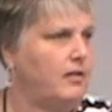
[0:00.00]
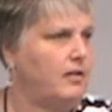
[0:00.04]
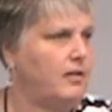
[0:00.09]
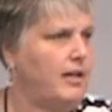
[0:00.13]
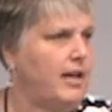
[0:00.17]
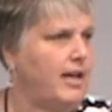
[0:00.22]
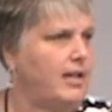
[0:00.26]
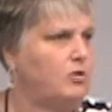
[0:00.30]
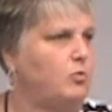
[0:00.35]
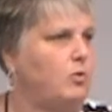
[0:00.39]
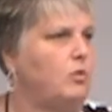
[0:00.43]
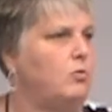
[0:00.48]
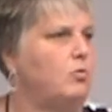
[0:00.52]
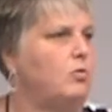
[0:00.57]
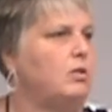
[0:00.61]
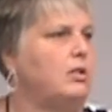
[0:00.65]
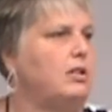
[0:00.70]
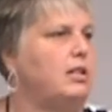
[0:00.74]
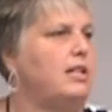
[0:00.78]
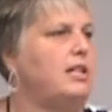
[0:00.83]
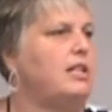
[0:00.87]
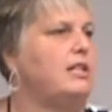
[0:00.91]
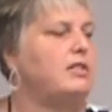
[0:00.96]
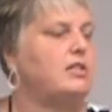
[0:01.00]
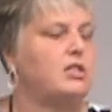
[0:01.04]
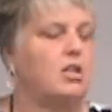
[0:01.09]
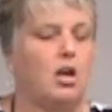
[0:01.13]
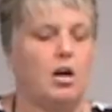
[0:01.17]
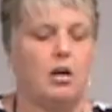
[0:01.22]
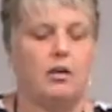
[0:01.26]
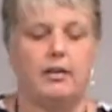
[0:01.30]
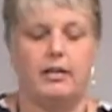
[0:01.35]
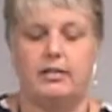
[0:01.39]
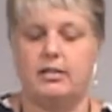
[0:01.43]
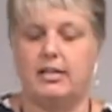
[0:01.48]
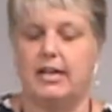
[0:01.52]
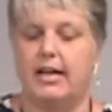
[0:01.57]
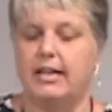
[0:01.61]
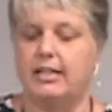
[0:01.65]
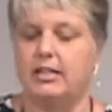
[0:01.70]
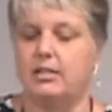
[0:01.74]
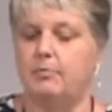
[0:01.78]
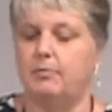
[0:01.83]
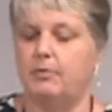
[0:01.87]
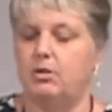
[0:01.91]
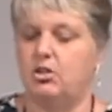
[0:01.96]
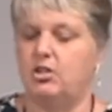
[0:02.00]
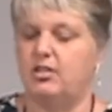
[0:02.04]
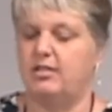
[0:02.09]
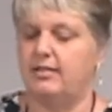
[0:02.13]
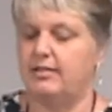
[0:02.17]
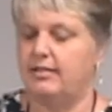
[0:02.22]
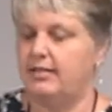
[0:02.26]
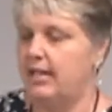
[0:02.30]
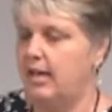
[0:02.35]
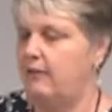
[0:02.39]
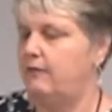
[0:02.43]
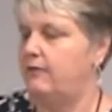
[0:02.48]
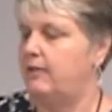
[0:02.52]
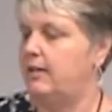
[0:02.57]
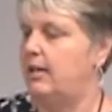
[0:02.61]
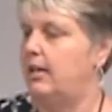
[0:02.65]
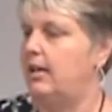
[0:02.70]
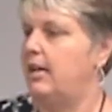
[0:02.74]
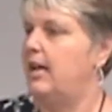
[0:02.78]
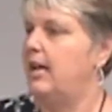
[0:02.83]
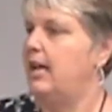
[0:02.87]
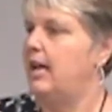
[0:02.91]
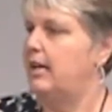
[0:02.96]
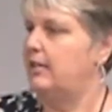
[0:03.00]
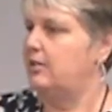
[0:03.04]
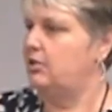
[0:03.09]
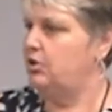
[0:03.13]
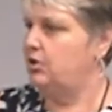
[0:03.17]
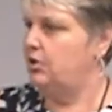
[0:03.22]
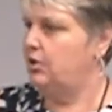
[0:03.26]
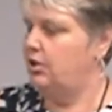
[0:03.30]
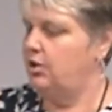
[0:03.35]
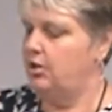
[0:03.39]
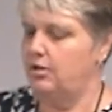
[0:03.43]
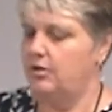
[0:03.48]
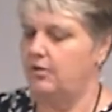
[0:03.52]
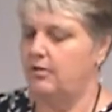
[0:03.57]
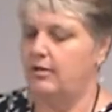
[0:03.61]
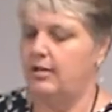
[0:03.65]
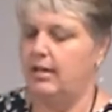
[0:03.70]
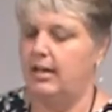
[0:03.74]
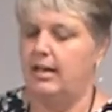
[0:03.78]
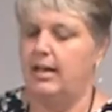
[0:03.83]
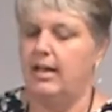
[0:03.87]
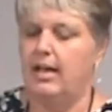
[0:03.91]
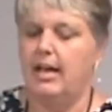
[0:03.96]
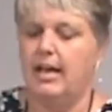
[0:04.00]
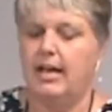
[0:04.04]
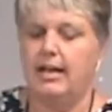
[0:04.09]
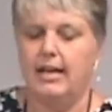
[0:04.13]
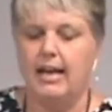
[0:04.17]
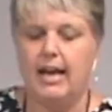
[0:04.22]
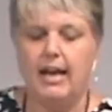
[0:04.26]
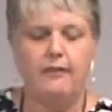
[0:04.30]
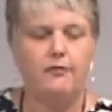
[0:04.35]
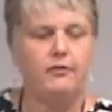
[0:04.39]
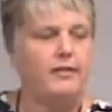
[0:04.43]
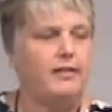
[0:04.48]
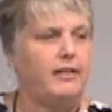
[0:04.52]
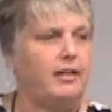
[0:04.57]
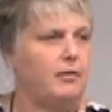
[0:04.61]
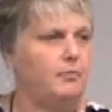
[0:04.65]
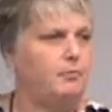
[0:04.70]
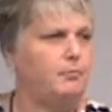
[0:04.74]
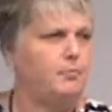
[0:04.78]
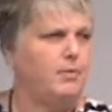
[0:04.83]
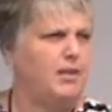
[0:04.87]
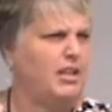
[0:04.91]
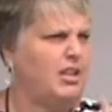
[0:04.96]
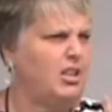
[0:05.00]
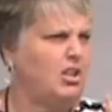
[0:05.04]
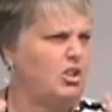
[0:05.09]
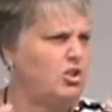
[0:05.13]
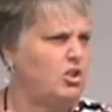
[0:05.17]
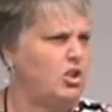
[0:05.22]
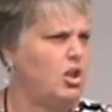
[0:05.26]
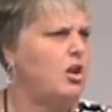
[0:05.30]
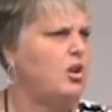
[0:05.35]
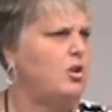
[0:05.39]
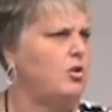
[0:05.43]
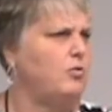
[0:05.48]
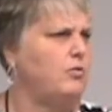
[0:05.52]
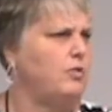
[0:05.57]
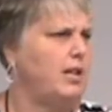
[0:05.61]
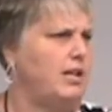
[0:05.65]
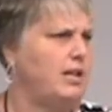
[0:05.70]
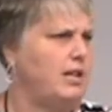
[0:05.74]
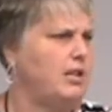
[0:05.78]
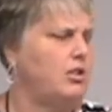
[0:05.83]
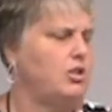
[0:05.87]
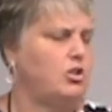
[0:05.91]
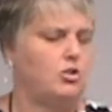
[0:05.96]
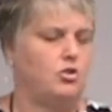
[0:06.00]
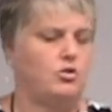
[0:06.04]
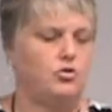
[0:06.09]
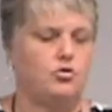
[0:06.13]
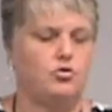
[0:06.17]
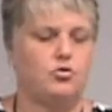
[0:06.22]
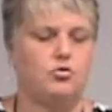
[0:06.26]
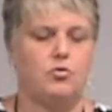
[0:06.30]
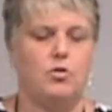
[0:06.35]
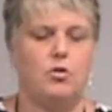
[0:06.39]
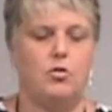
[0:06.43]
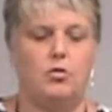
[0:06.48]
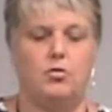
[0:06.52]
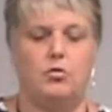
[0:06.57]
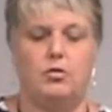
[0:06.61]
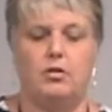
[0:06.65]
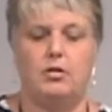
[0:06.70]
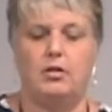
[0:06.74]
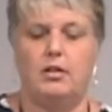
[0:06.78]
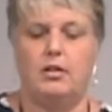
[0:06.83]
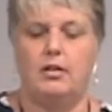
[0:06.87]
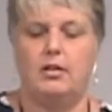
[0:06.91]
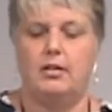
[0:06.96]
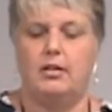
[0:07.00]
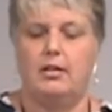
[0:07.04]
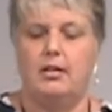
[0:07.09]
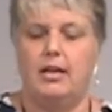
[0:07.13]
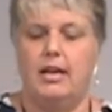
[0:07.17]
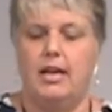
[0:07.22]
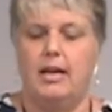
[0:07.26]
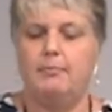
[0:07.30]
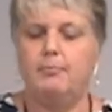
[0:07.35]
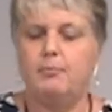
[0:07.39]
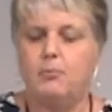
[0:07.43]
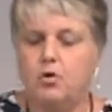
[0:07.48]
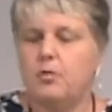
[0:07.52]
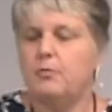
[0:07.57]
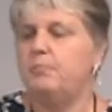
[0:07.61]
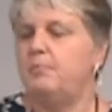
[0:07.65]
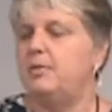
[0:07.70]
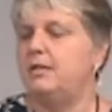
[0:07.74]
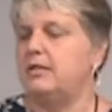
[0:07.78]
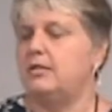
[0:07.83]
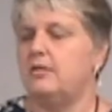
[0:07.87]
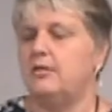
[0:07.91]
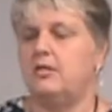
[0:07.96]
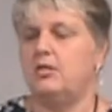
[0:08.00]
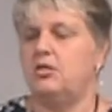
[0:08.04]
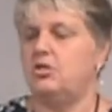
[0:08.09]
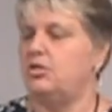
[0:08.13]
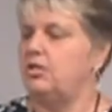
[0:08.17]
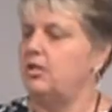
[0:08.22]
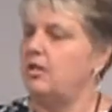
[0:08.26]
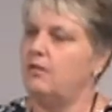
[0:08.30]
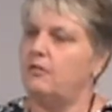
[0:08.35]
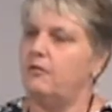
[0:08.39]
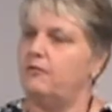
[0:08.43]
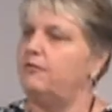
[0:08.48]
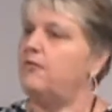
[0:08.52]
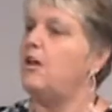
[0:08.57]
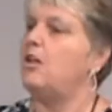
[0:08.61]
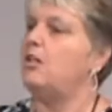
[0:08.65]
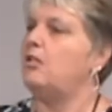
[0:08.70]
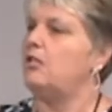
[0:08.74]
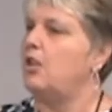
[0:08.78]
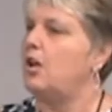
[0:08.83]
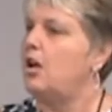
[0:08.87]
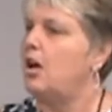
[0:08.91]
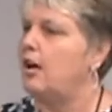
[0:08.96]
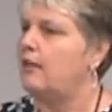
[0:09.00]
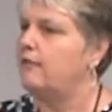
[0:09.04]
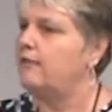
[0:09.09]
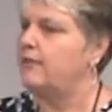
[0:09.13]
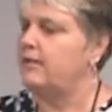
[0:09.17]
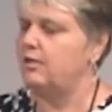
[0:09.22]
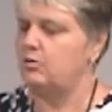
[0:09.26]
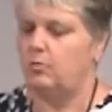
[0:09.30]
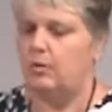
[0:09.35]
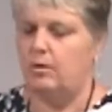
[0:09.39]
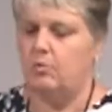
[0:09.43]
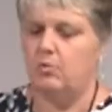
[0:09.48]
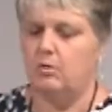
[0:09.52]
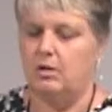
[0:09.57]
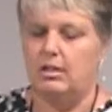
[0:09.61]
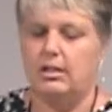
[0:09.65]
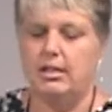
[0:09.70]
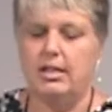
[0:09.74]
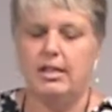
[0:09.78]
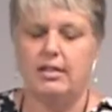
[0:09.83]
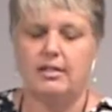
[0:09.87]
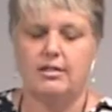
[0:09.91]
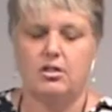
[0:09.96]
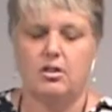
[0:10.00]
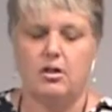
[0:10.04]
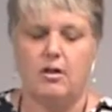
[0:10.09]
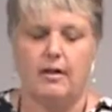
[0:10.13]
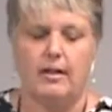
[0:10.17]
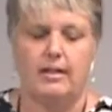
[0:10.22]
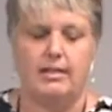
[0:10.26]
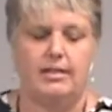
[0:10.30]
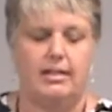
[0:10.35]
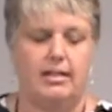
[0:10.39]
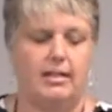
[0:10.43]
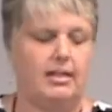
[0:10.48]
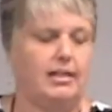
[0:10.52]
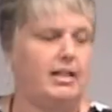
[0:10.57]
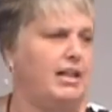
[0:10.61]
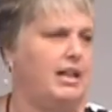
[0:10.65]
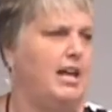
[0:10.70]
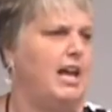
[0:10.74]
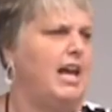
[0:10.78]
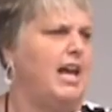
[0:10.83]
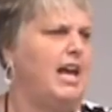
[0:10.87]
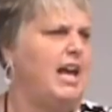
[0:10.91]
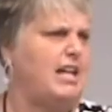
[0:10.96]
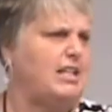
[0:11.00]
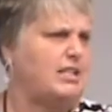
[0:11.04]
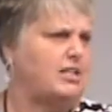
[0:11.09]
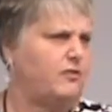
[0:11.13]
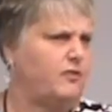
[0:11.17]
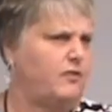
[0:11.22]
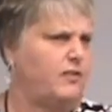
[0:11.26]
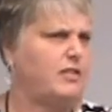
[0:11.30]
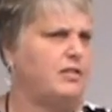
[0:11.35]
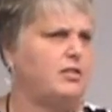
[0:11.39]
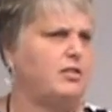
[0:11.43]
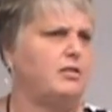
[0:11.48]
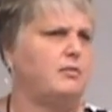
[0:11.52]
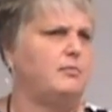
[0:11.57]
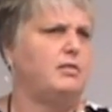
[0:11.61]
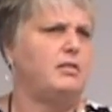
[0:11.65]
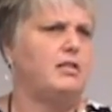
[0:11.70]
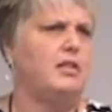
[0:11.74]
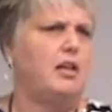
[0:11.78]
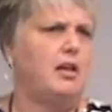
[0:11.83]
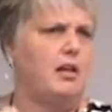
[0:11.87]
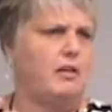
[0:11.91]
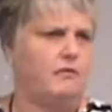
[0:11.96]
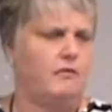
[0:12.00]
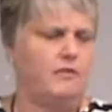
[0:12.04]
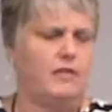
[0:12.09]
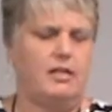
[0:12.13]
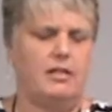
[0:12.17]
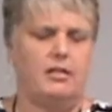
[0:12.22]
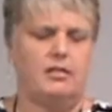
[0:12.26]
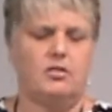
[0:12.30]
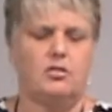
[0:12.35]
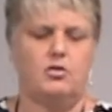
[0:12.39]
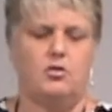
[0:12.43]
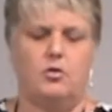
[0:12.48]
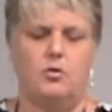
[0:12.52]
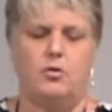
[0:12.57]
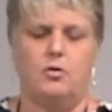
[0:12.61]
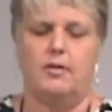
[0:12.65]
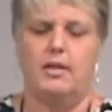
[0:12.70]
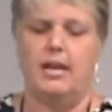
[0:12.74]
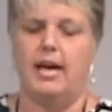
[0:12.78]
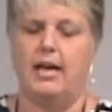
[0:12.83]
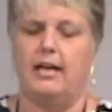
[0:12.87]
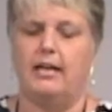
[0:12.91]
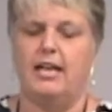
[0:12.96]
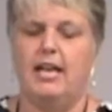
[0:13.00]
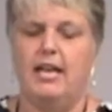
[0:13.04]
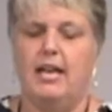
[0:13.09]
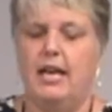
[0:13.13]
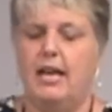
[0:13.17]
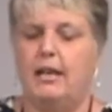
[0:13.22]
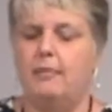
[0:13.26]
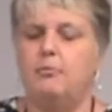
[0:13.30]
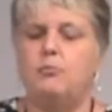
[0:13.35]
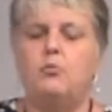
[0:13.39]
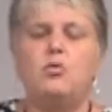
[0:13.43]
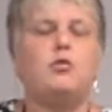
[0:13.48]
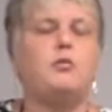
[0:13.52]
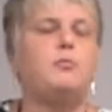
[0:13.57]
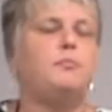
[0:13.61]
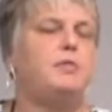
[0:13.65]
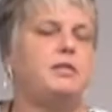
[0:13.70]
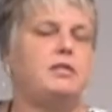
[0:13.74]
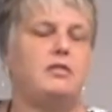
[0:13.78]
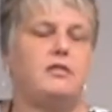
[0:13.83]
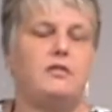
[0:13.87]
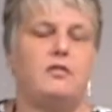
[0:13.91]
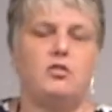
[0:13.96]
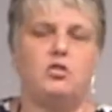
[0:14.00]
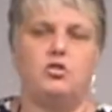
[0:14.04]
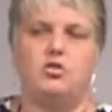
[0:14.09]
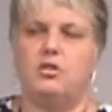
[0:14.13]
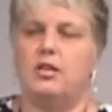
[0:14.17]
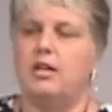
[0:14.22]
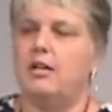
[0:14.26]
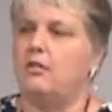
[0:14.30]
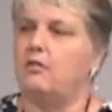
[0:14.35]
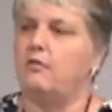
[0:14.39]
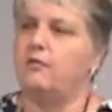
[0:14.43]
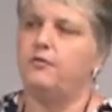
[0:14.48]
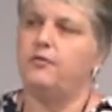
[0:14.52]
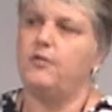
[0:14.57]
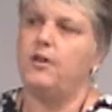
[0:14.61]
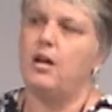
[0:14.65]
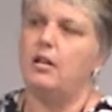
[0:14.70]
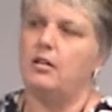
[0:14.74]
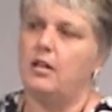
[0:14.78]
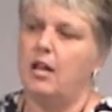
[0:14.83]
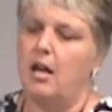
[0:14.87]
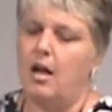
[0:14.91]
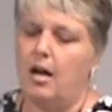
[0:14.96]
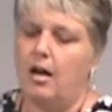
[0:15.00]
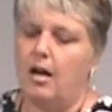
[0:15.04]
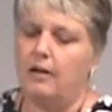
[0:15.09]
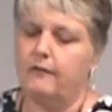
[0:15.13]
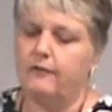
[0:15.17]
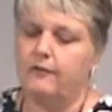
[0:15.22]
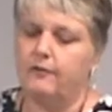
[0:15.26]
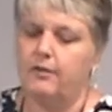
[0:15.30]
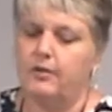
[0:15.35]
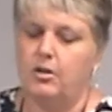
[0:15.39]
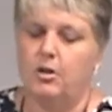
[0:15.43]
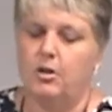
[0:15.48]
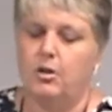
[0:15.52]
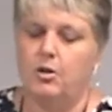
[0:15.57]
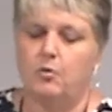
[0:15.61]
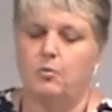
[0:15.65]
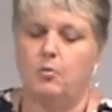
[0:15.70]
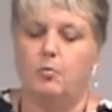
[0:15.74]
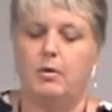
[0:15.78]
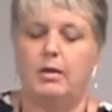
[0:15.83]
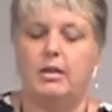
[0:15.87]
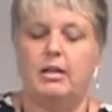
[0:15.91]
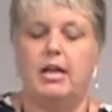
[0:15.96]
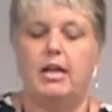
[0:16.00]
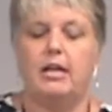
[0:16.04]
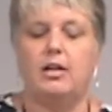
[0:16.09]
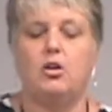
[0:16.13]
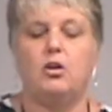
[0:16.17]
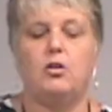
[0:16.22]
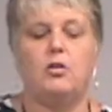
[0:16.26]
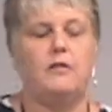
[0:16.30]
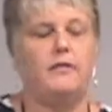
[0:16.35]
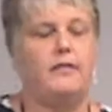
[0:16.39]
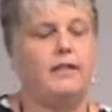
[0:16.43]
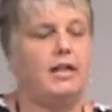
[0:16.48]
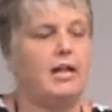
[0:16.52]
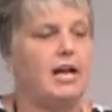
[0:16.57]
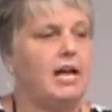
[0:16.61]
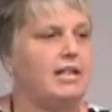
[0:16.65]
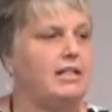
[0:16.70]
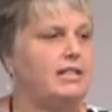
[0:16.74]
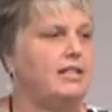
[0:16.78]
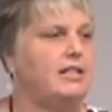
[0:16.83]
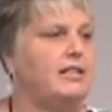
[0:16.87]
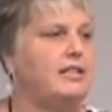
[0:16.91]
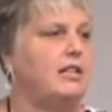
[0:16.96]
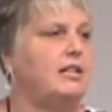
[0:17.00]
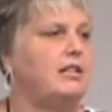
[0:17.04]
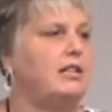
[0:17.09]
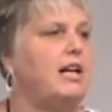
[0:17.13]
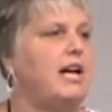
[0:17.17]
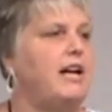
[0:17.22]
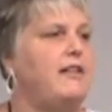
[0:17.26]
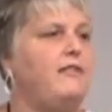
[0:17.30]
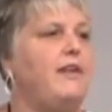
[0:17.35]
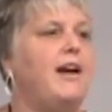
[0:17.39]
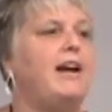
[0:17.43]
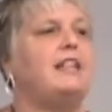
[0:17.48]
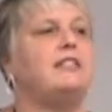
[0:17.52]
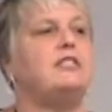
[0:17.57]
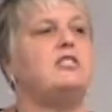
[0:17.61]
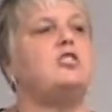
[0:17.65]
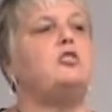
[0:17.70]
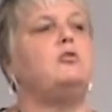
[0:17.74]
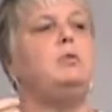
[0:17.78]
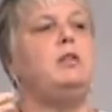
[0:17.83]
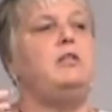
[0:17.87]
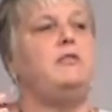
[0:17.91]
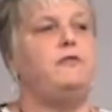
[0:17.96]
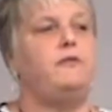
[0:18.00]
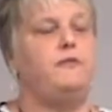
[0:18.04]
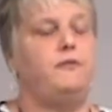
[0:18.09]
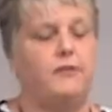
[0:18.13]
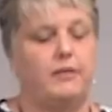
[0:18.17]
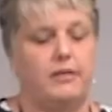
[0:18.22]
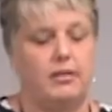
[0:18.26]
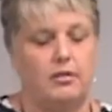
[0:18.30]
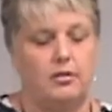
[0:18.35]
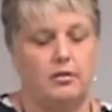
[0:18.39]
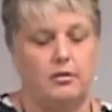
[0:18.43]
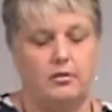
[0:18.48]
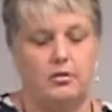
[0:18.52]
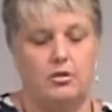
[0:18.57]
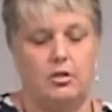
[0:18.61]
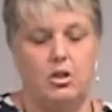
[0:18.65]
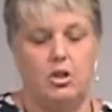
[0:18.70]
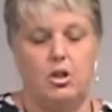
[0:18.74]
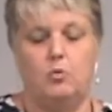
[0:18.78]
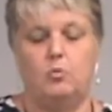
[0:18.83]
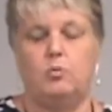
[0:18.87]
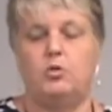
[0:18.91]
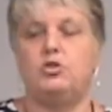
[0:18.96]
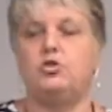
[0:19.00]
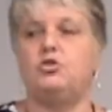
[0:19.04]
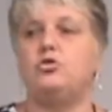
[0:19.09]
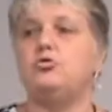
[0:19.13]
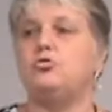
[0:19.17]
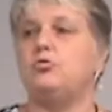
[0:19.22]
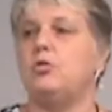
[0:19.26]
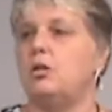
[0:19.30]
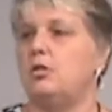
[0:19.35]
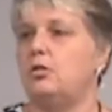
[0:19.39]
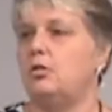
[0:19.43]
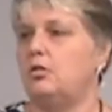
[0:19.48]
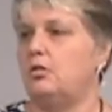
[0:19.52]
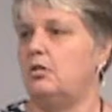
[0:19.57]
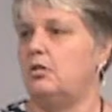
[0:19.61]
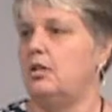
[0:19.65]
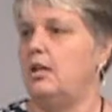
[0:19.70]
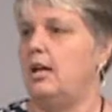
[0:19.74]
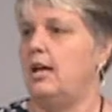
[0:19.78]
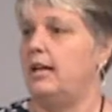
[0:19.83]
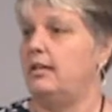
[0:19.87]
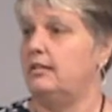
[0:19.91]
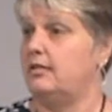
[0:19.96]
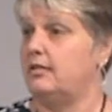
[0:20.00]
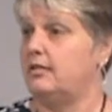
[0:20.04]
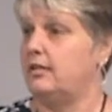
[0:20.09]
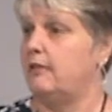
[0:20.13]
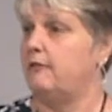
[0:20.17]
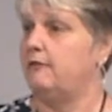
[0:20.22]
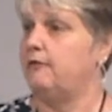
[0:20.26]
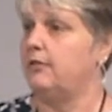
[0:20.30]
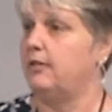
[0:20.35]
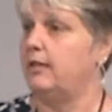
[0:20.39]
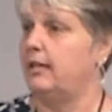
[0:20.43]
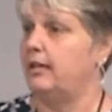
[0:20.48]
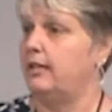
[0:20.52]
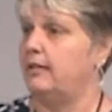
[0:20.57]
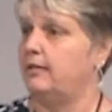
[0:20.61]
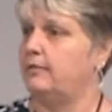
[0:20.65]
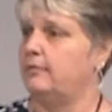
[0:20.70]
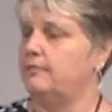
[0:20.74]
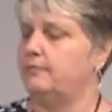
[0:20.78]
as we release our attachment to safety and security and everything being known and in control. And more bits of the shell fall off as we release our identity as victims of this or that. And more bits of the shell fall off when we let go of the idea that life has to be filled with struggle and suffering.